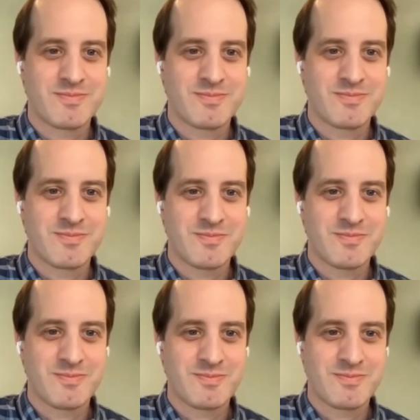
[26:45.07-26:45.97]

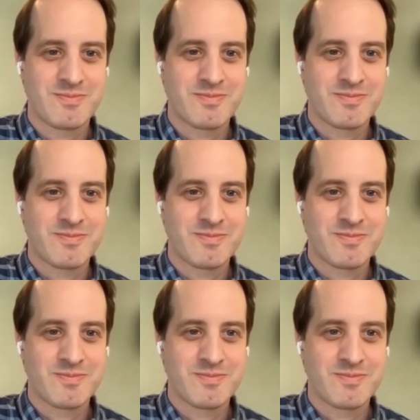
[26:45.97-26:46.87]

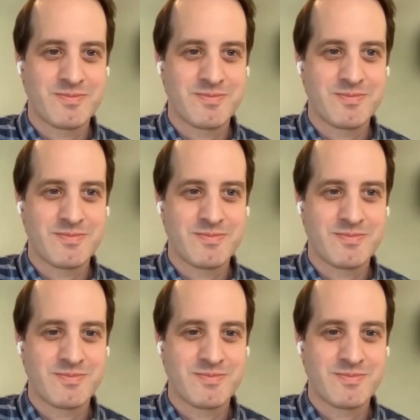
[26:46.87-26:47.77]

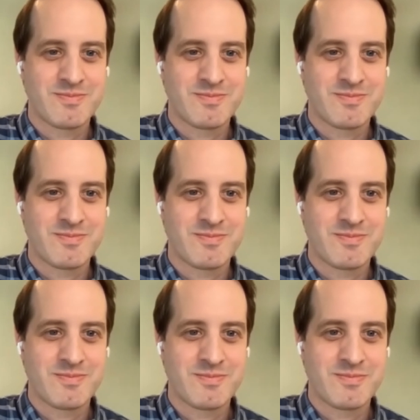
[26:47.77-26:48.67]

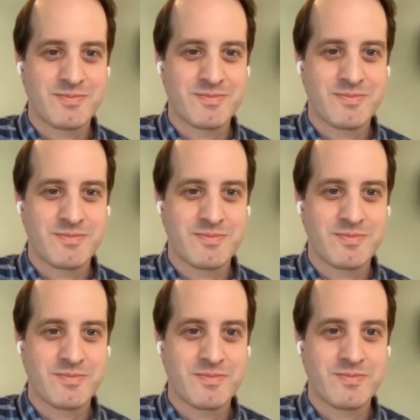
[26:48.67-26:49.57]

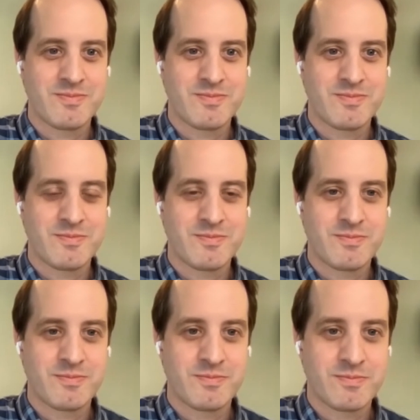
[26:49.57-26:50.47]

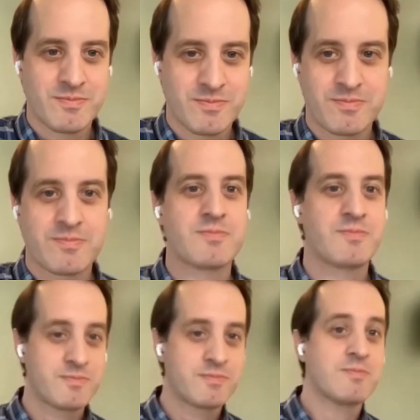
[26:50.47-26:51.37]

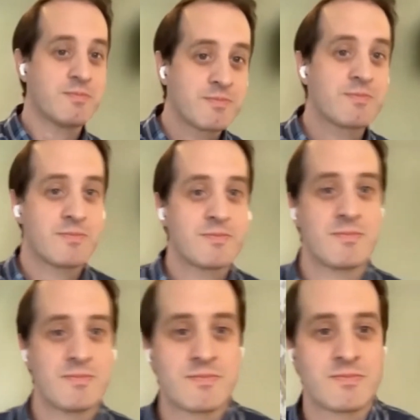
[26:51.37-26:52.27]

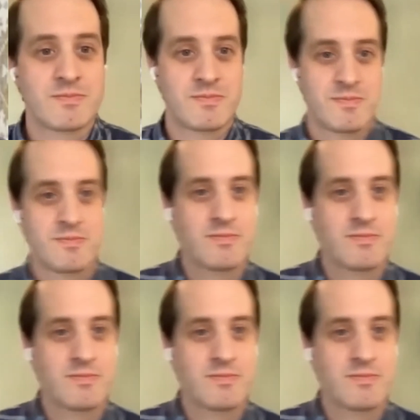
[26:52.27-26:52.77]
(silent)